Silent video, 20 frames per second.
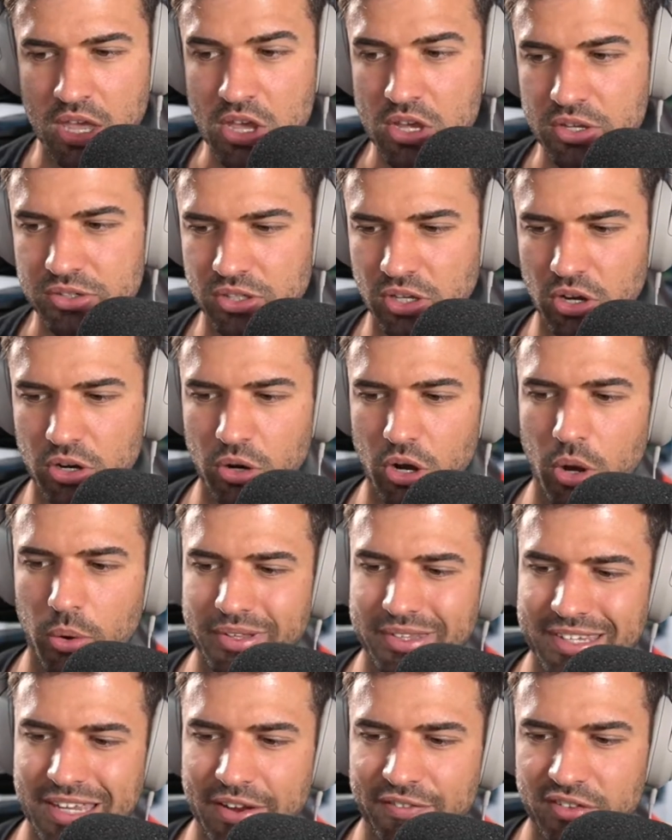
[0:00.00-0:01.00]
So I would
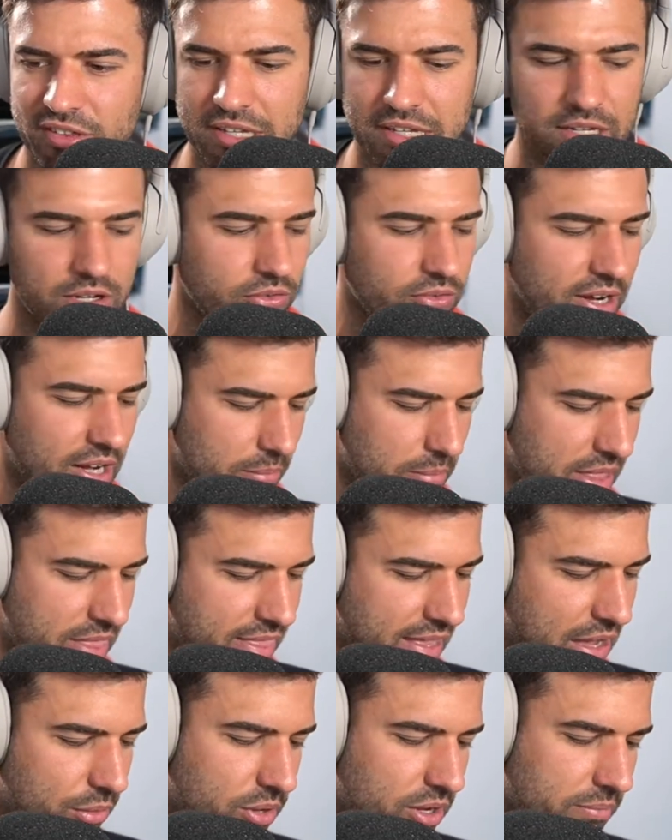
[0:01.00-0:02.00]
definitely recommend
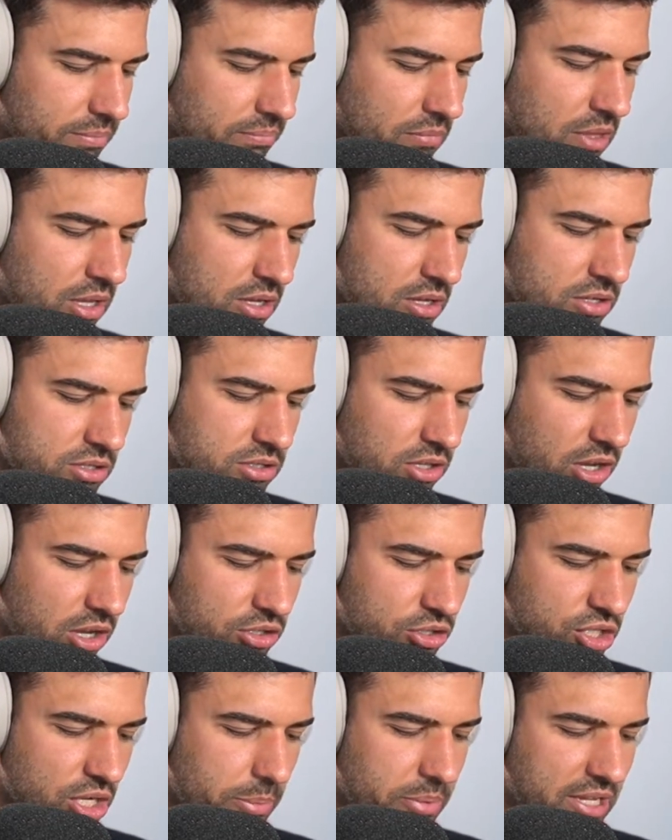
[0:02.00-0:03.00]
that one. So
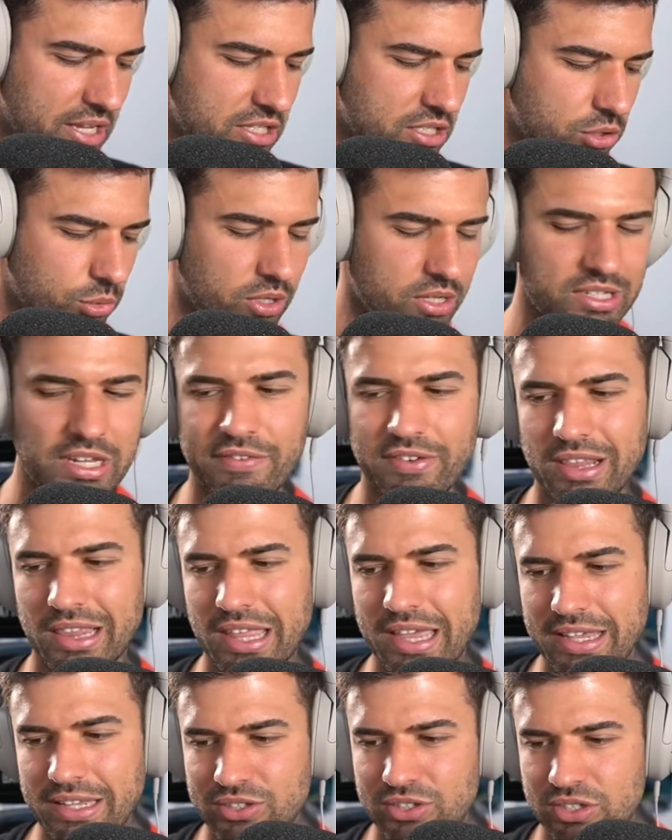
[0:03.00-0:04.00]
jumping into it,
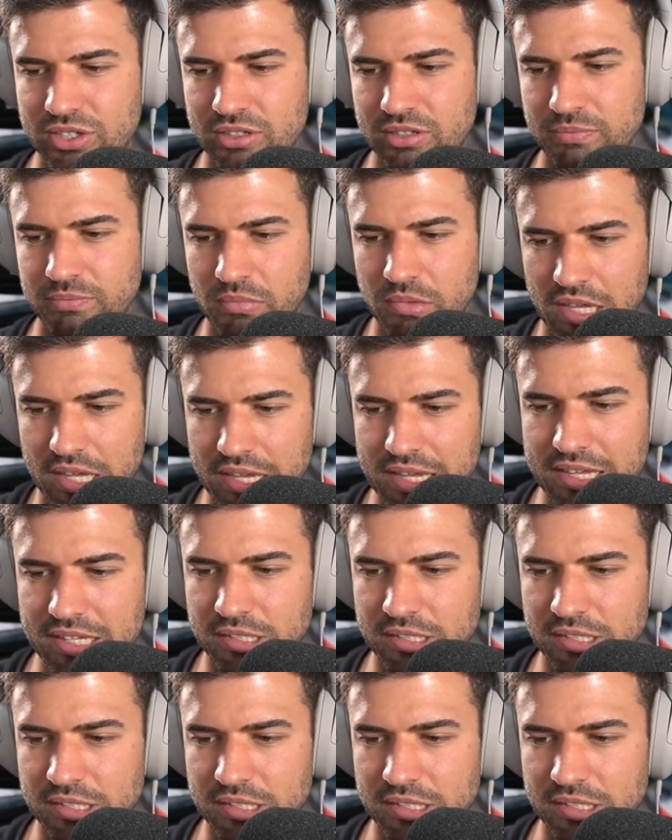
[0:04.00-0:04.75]
nevertheless, is